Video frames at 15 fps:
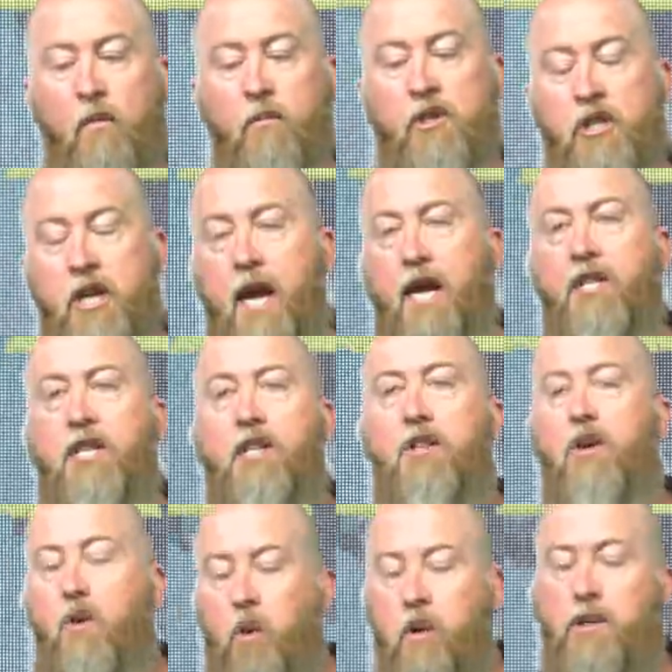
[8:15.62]
from
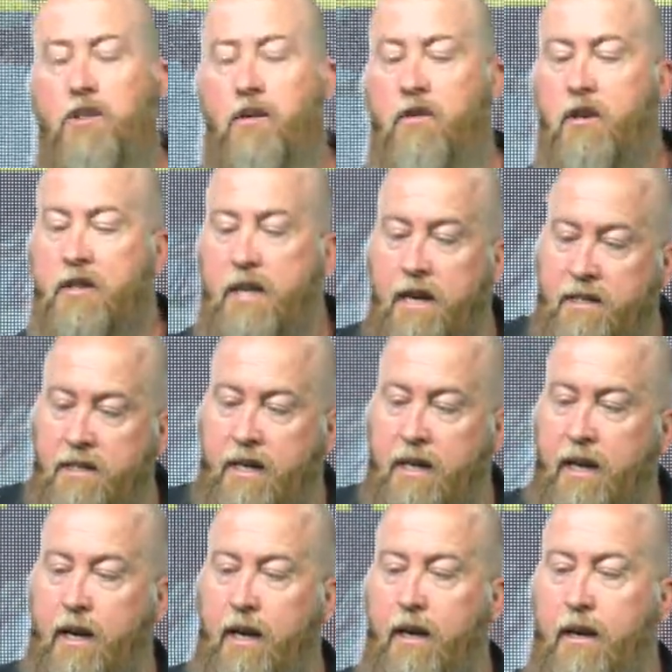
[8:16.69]
changing the course of your
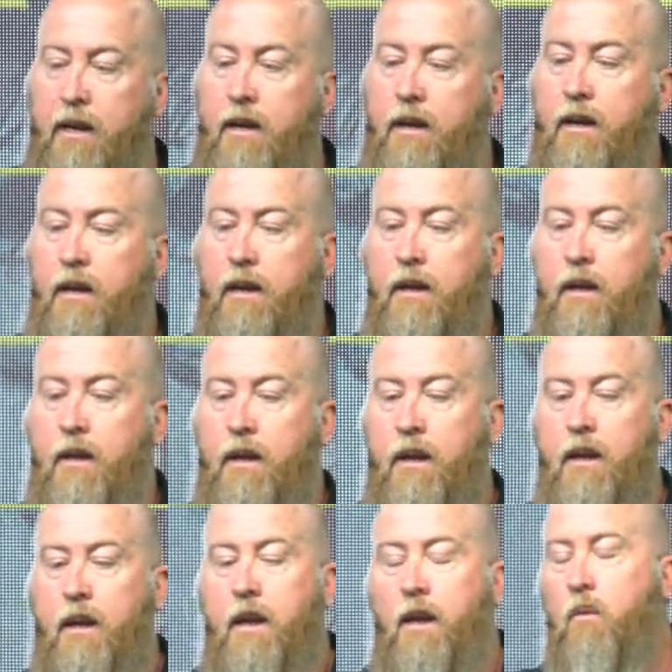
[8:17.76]
destiny.
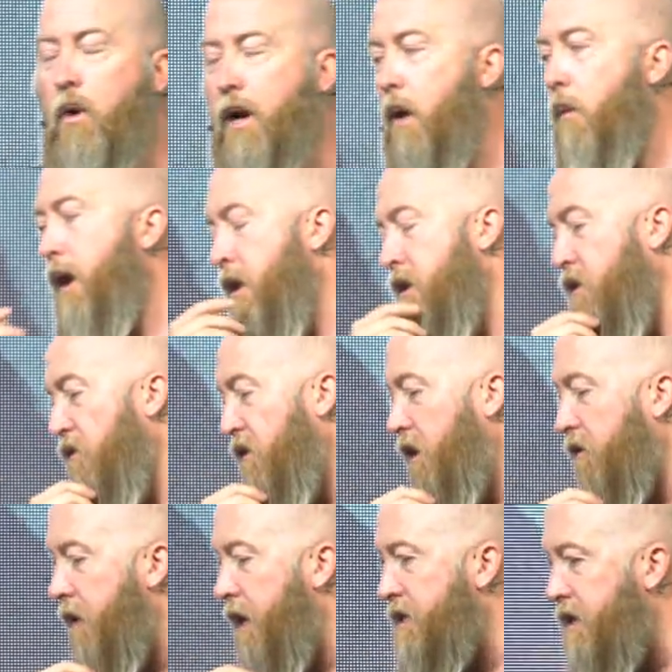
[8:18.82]
What I want to do
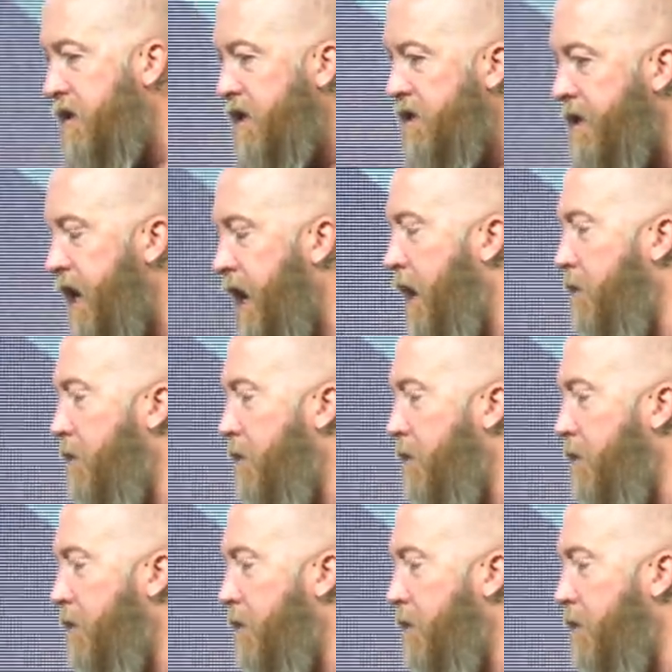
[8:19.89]
for the rest of this